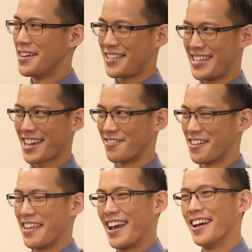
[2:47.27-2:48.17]
Second
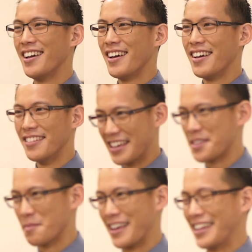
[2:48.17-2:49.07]
one there,
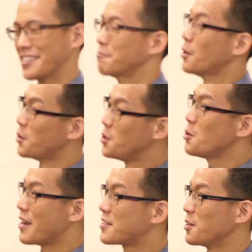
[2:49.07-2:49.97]
lesson planning.
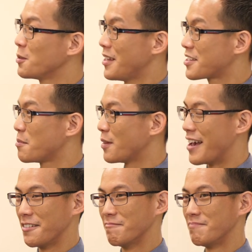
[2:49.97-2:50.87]
Do I still lesson
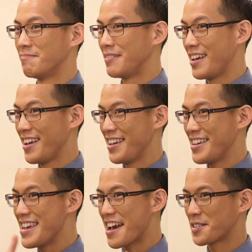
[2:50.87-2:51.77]
plan?
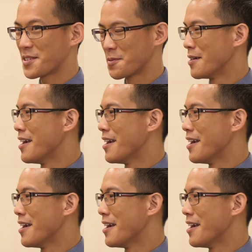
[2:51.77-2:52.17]
Yes.